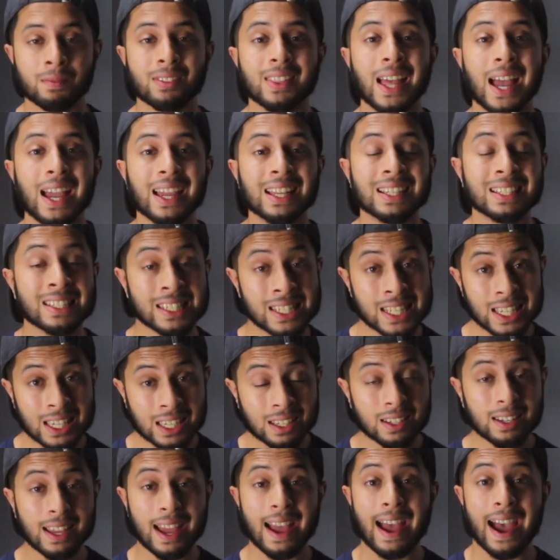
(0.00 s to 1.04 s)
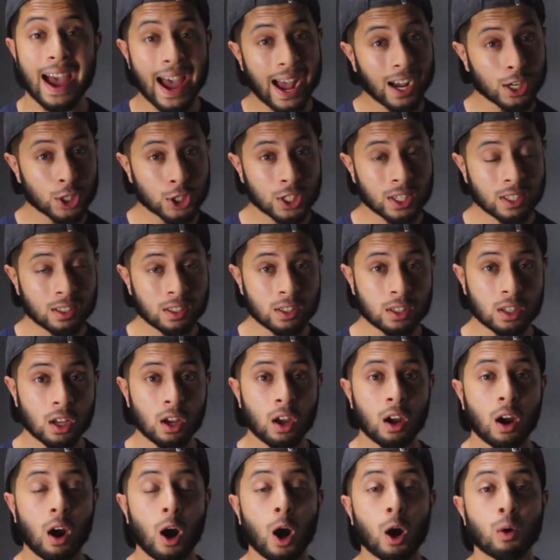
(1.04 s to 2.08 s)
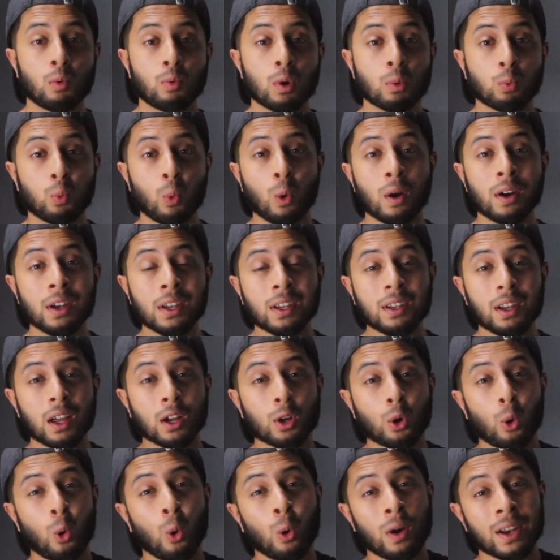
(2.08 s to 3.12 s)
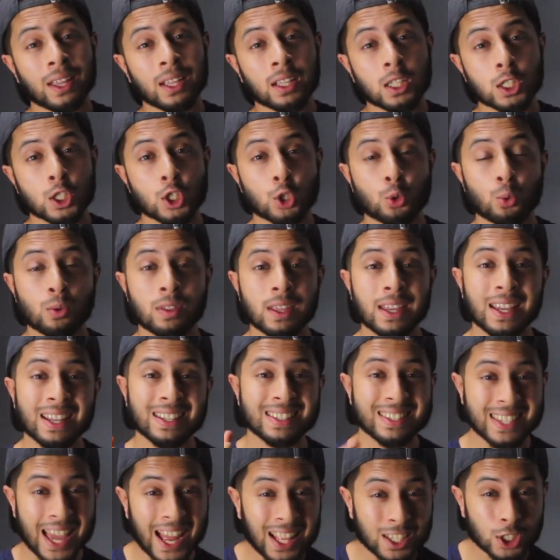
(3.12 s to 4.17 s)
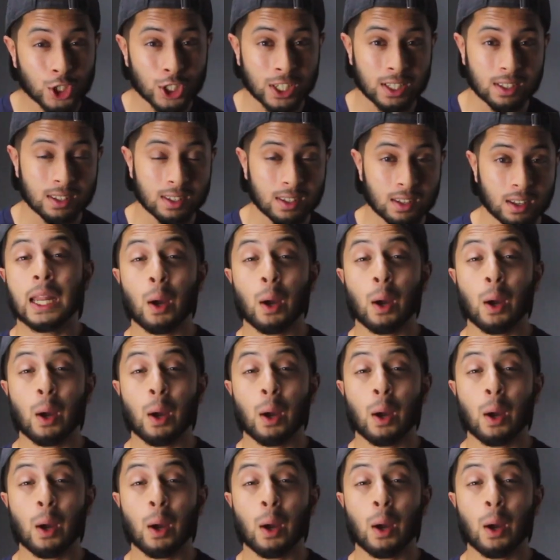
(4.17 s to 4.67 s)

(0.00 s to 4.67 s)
that indeed actions are rewarded according to the intentions.